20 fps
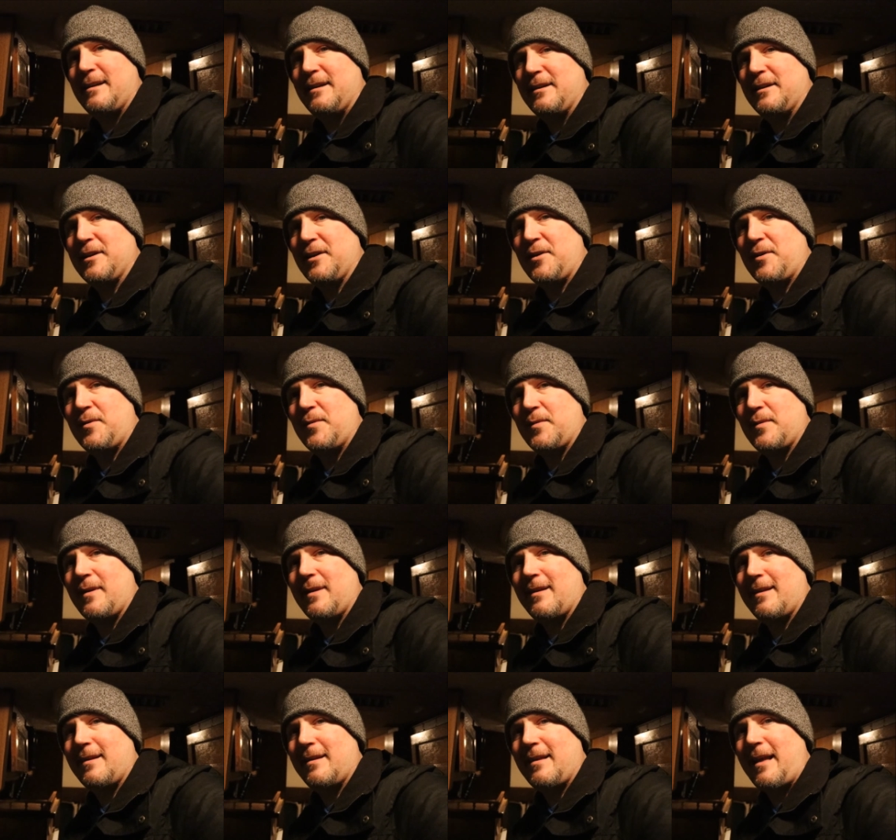
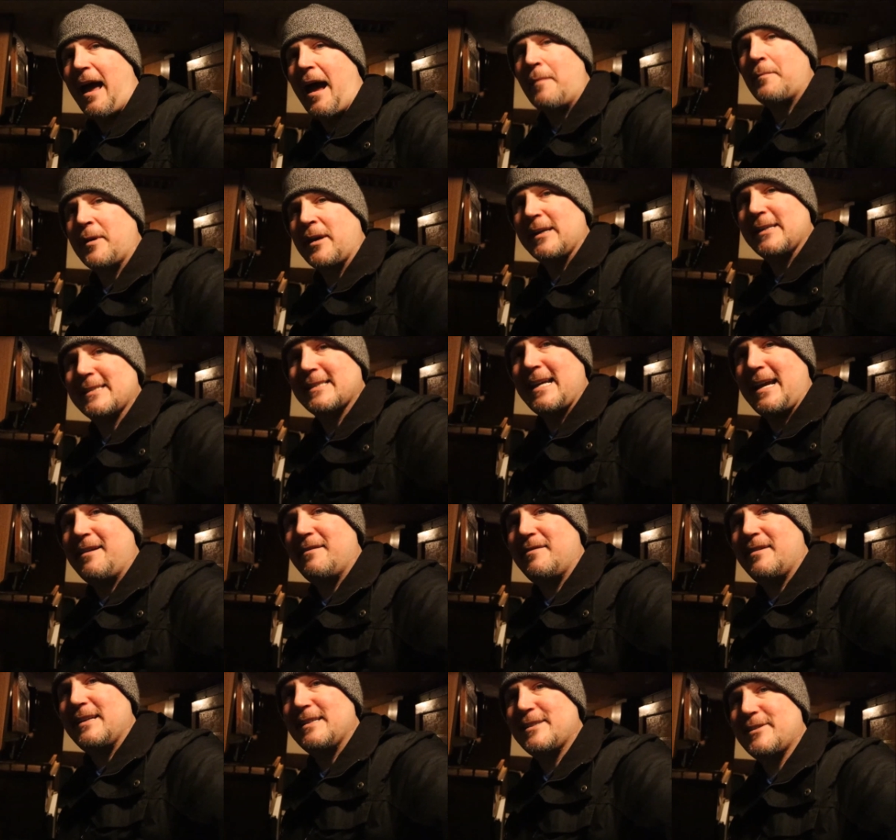I'm going to
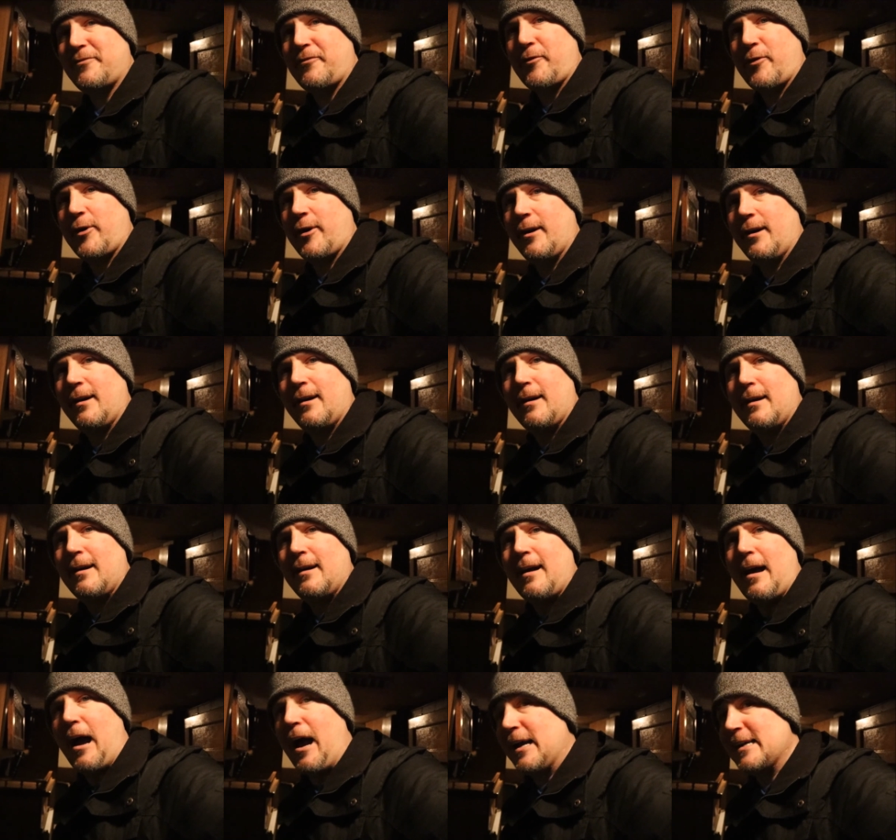save this for
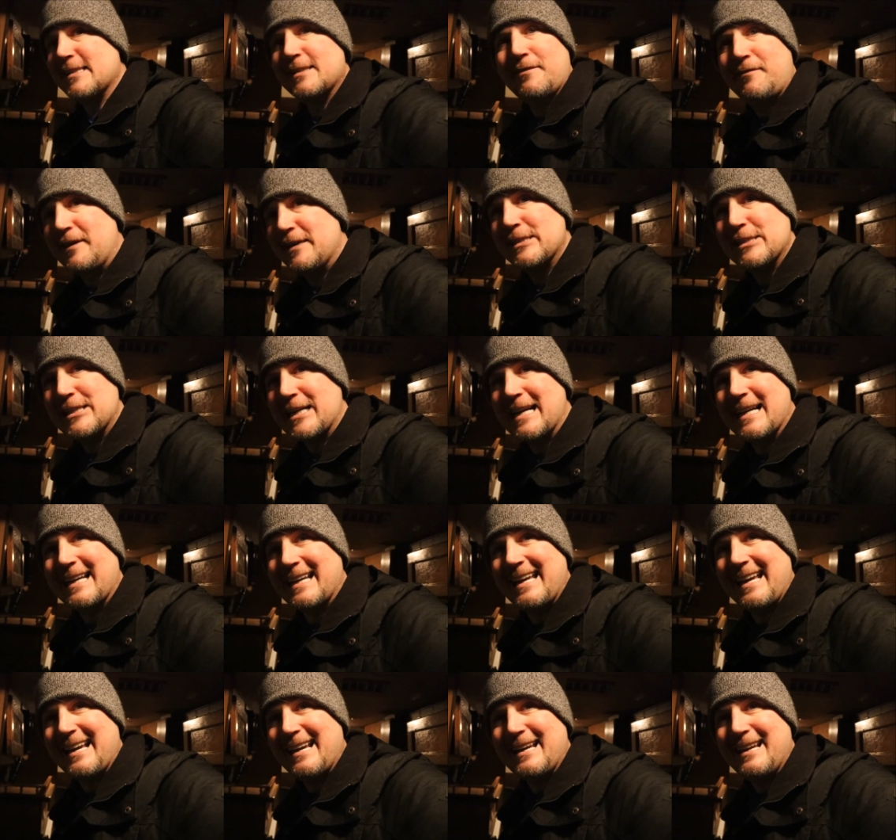ice fishing
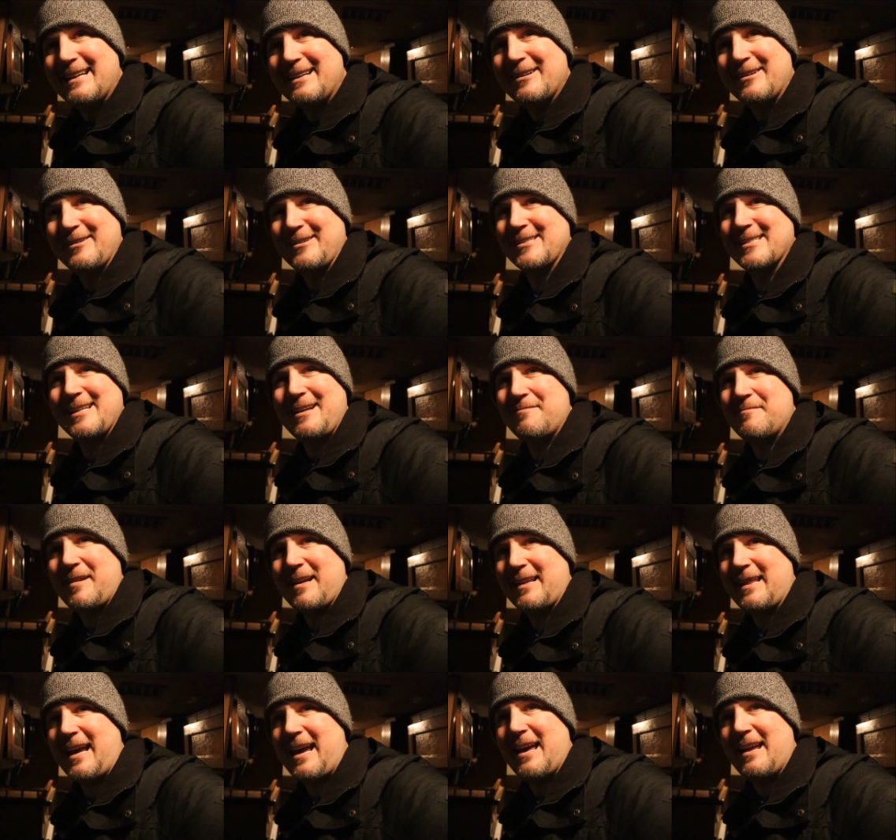again or something
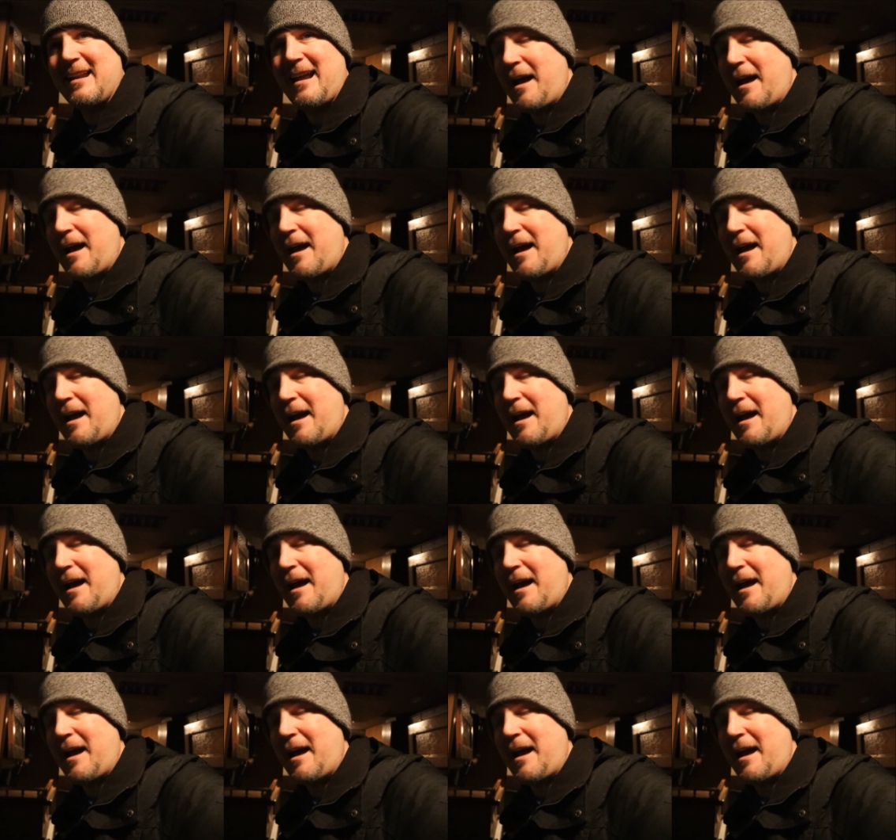like that.